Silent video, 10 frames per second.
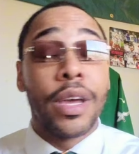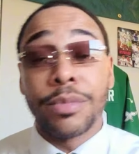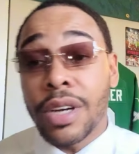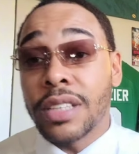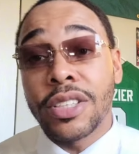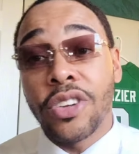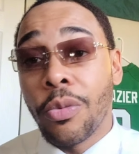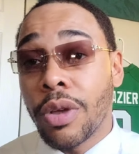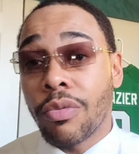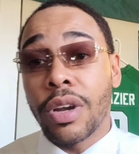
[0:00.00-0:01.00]
I'm trying to tell y'all,
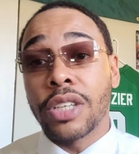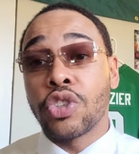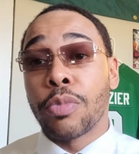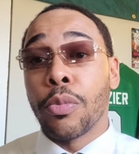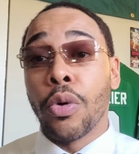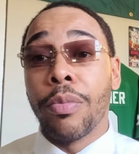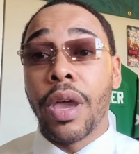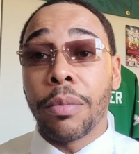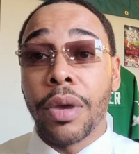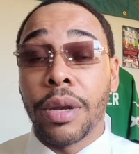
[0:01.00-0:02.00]
we can run that Super Bowl
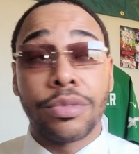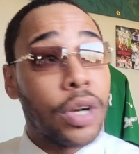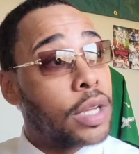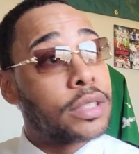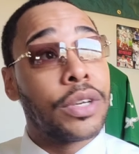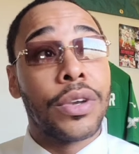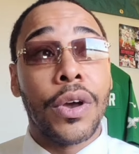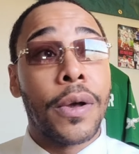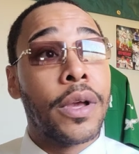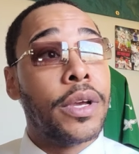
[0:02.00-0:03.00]
back, man. I'm trying to tell
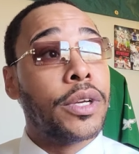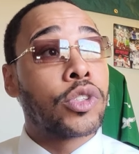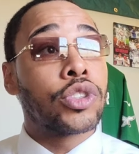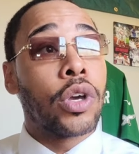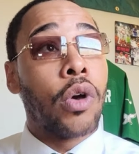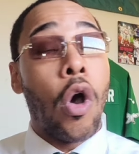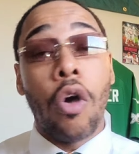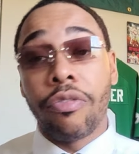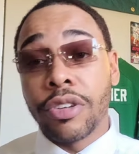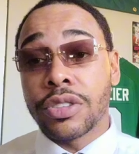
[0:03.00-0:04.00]
y'all. So,
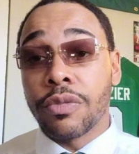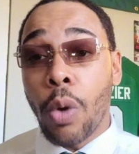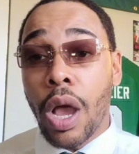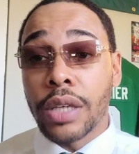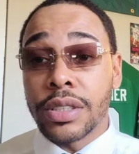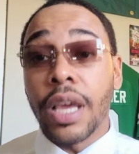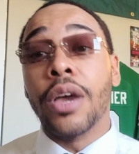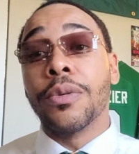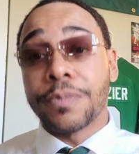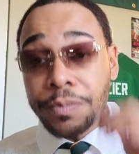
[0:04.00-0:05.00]
offensive wise,
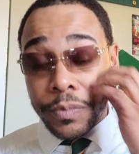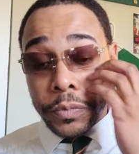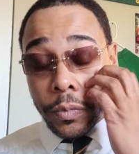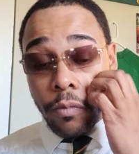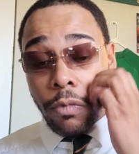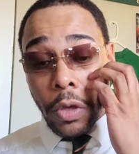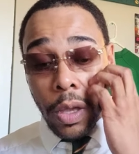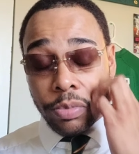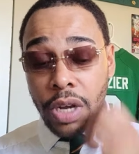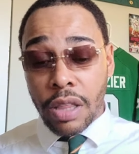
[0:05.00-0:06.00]
now,
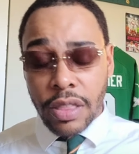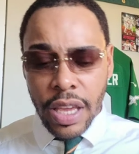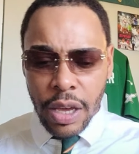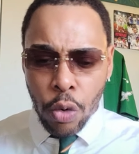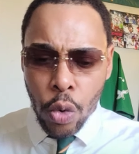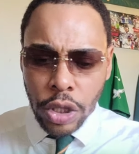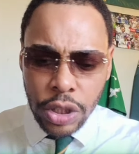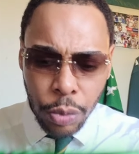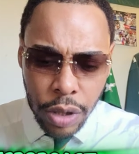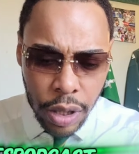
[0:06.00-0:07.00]
I'm trying to think of who else
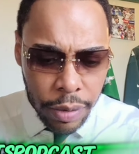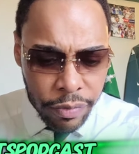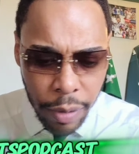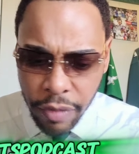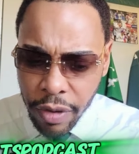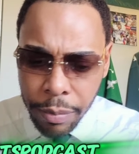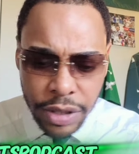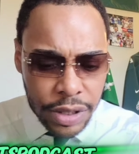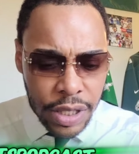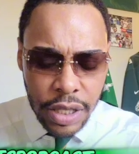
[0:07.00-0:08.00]
did we, uh, if I'm, if I'm
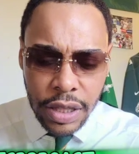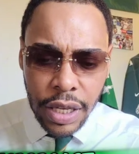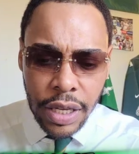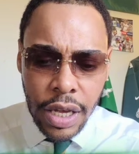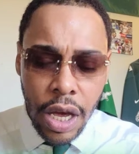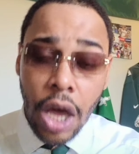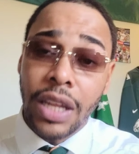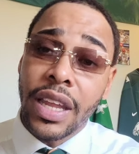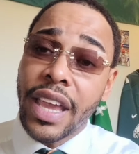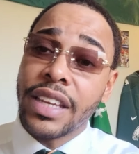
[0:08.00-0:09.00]
missing anything.
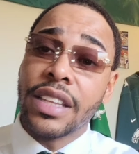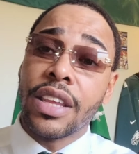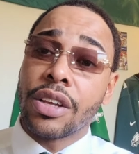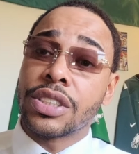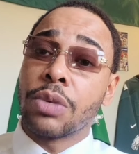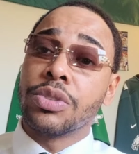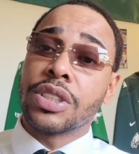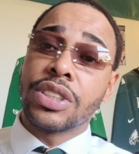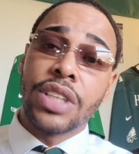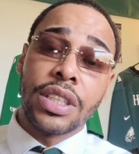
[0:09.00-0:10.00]
Landon Dickerson was
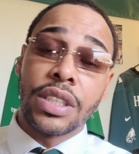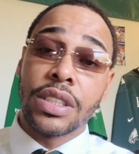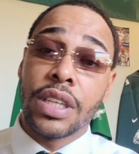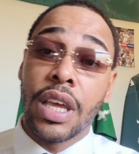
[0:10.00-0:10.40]
extended,